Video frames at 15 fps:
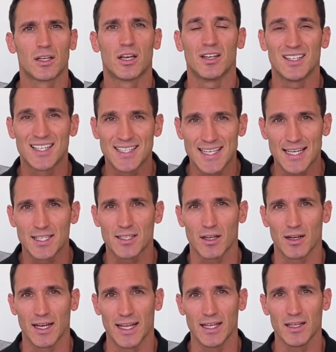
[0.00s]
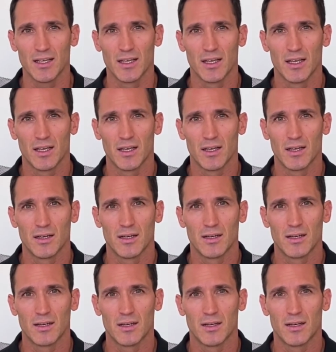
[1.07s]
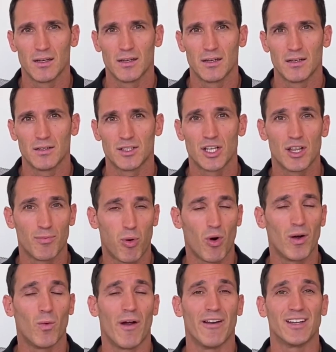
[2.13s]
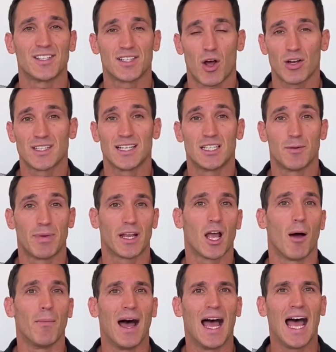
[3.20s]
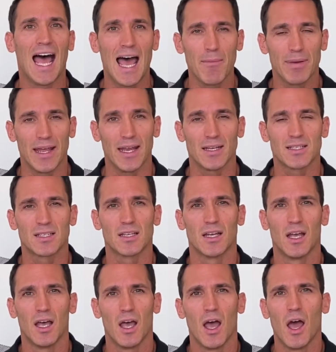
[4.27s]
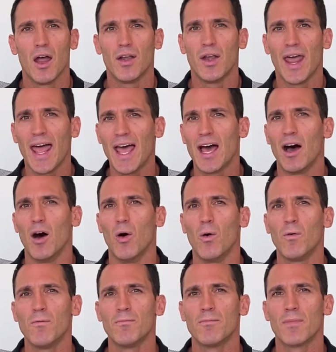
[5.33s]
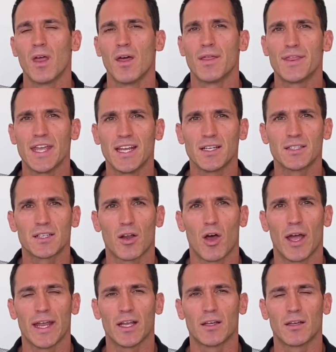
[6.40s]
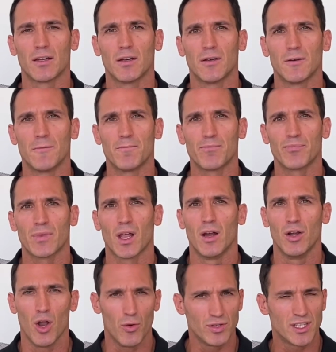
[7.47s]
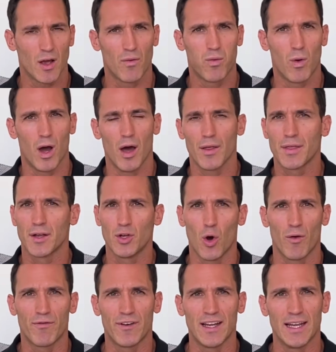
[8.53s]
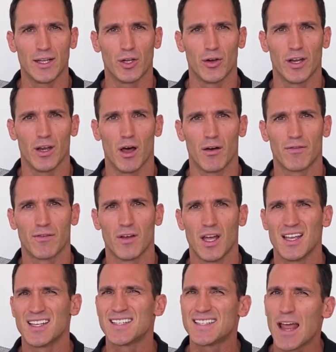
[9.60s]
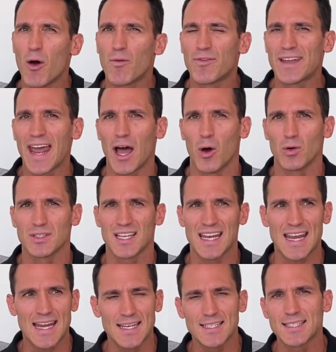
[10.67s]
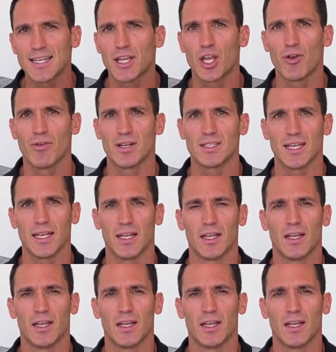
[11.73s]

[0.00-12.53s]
consistently, to the point where it's starting to become a habit, now things like low self worth, not feeling good enough, self doubt, insecurity.